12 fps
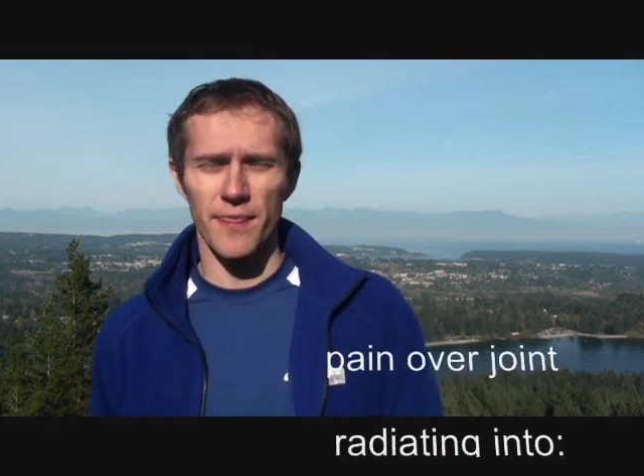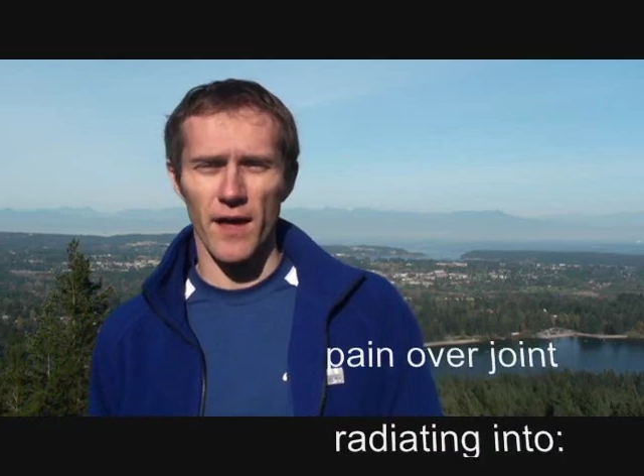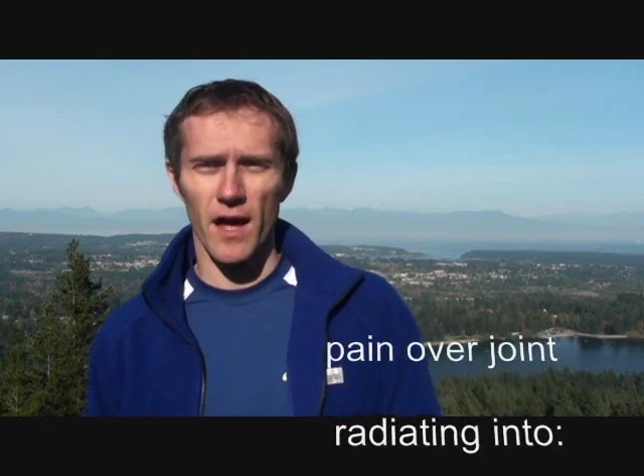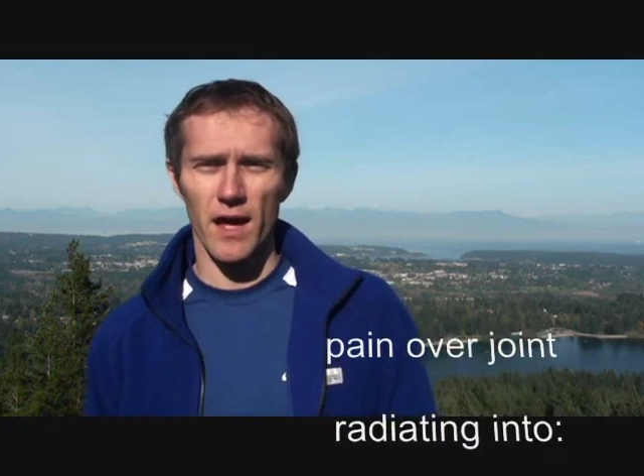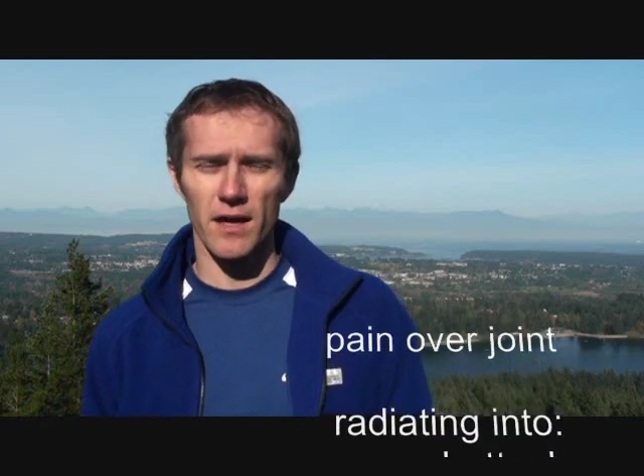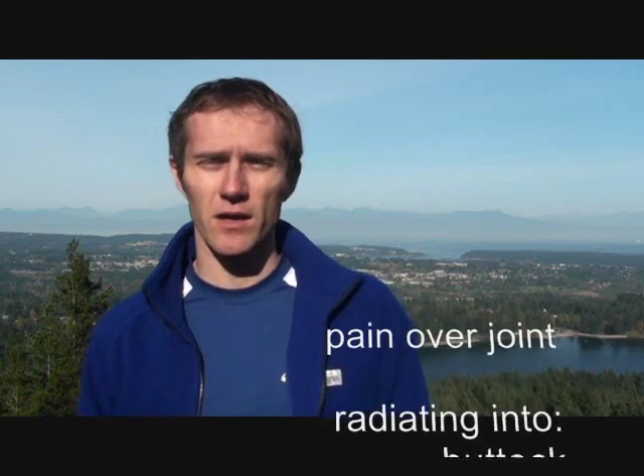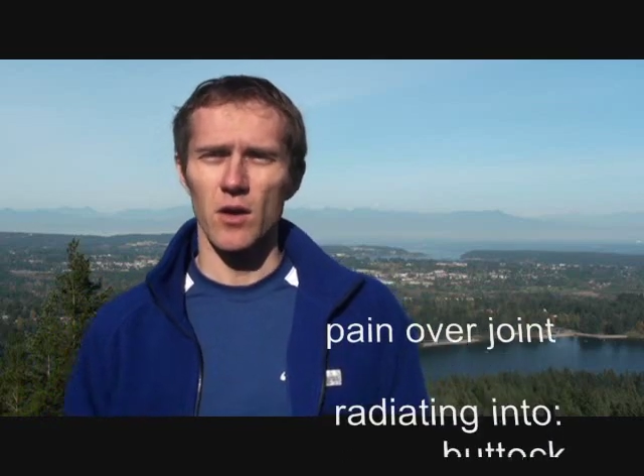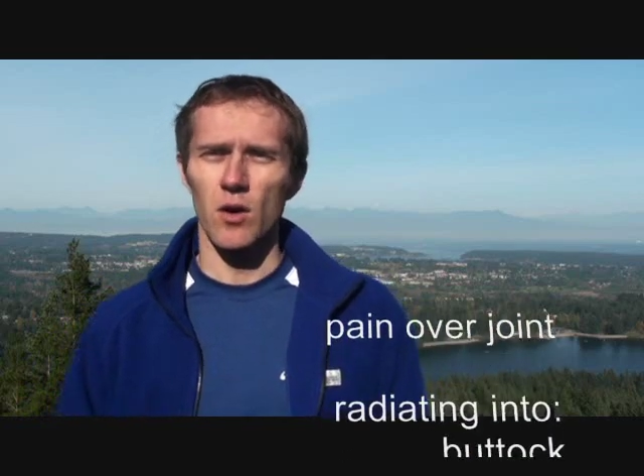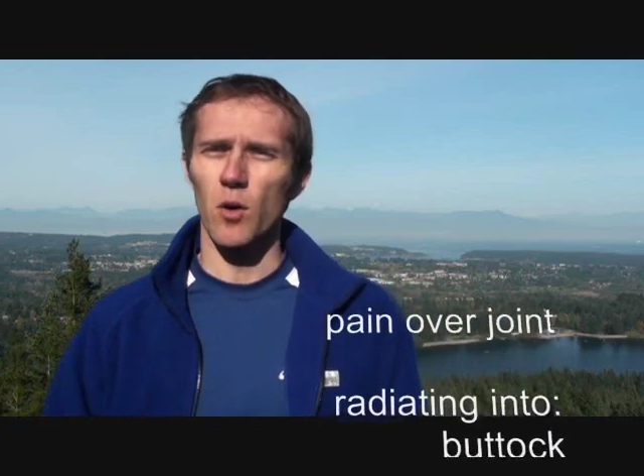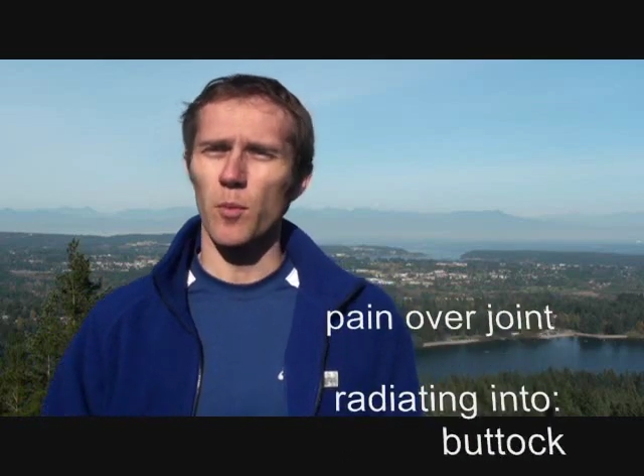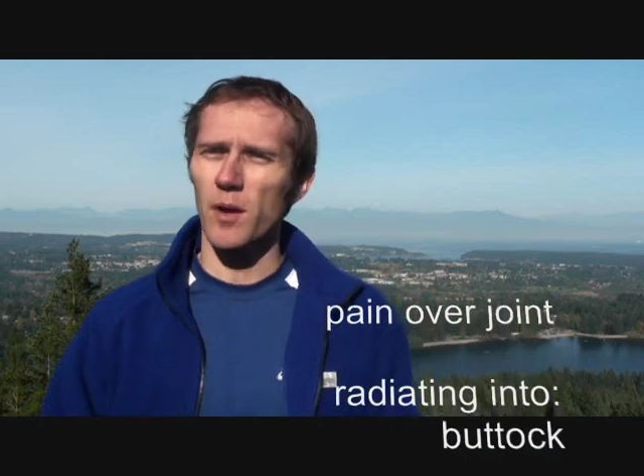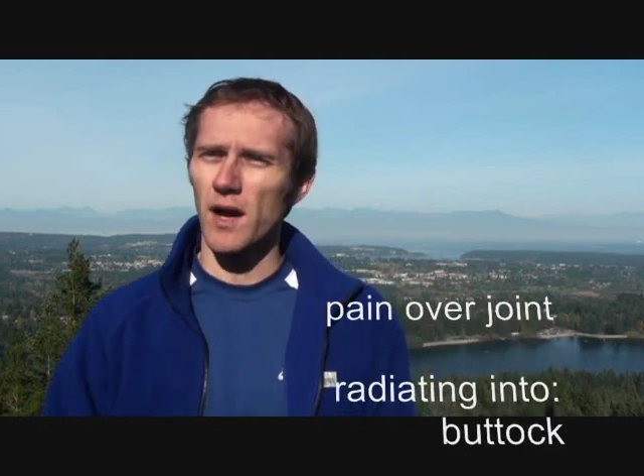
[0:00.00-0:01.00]
thigh,
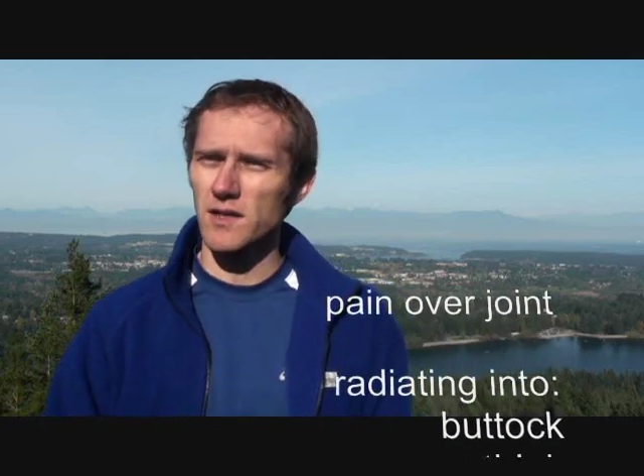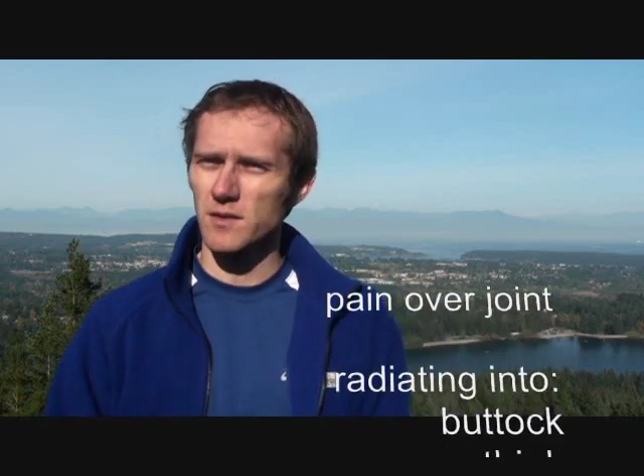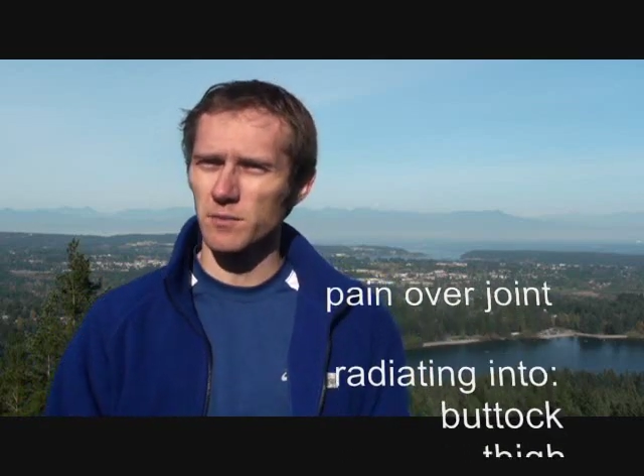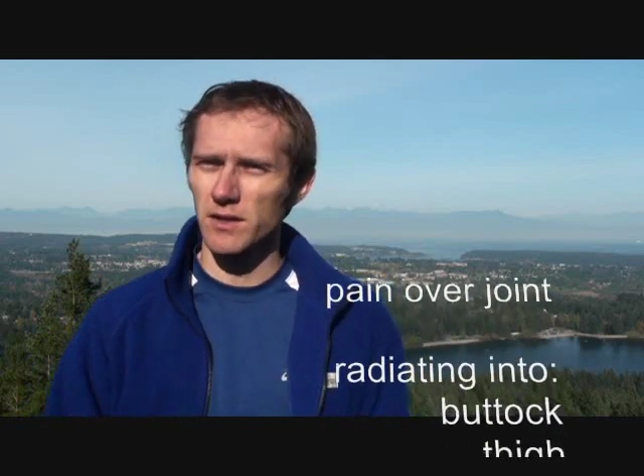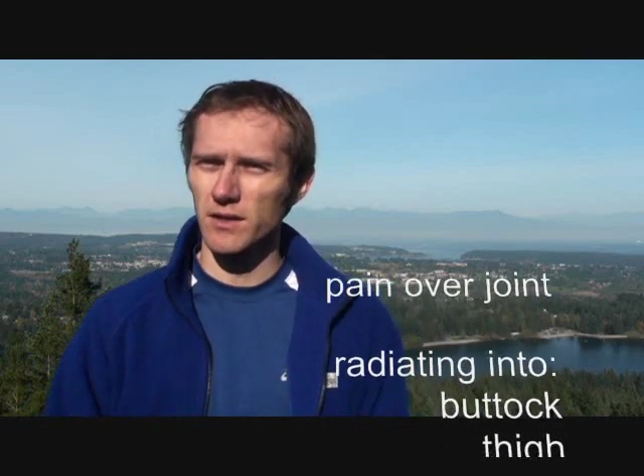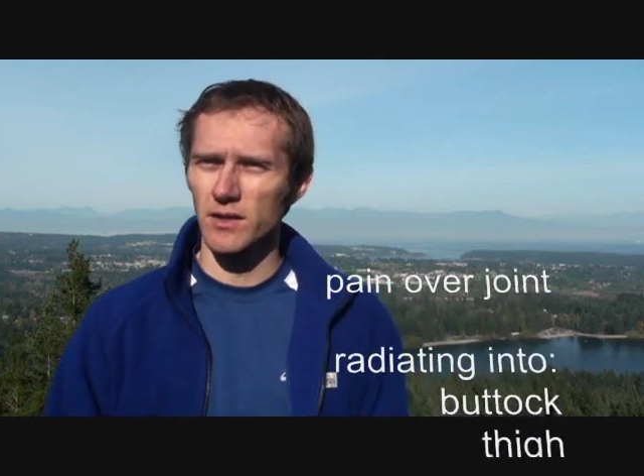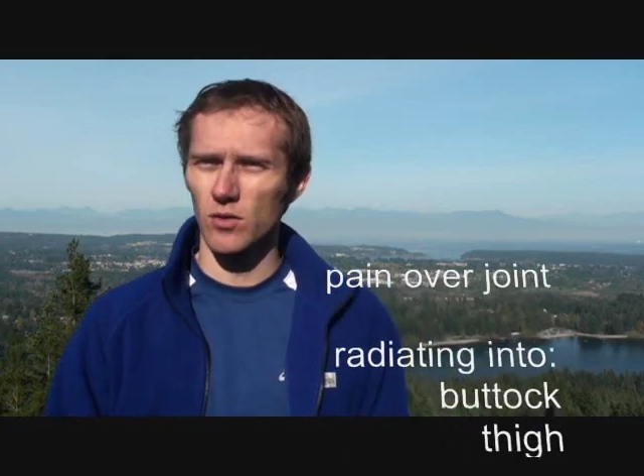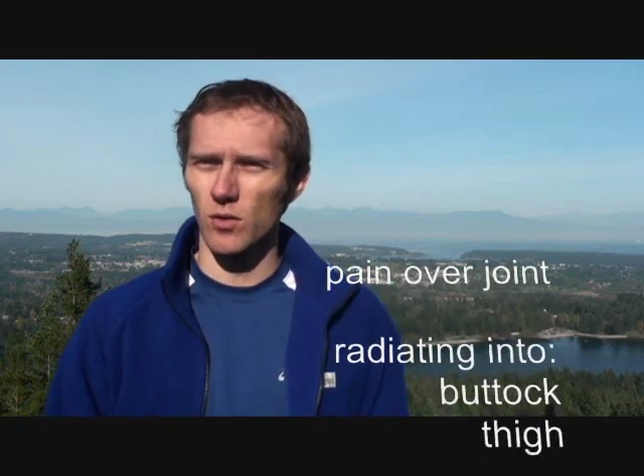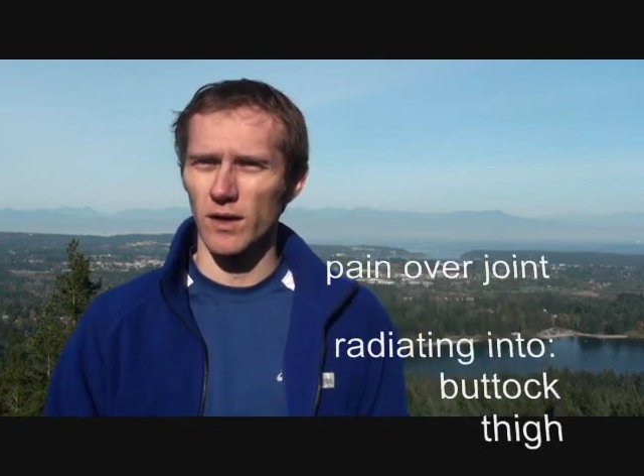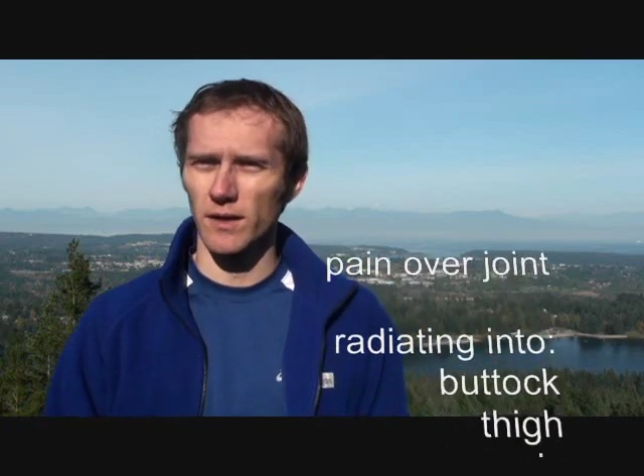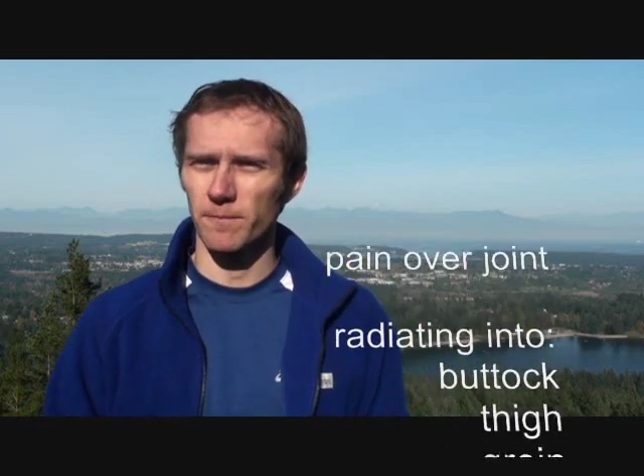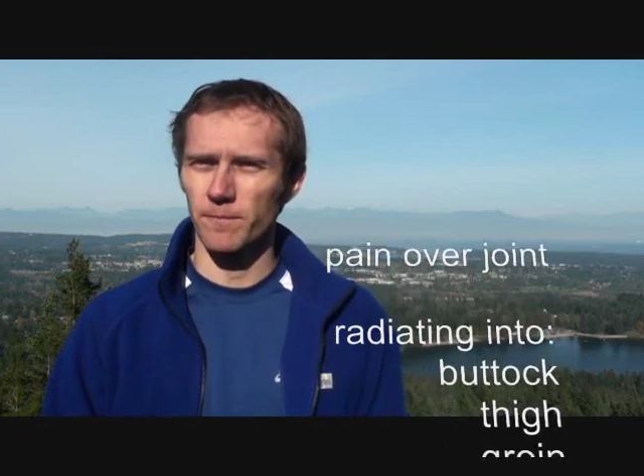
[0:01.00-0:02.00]
or possibly the
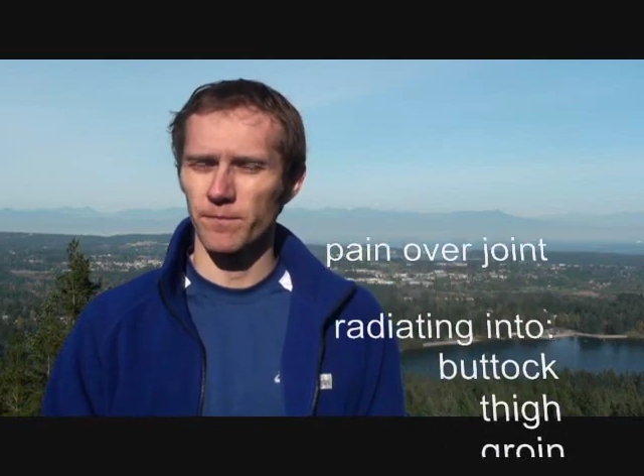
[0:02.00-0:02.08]
groin.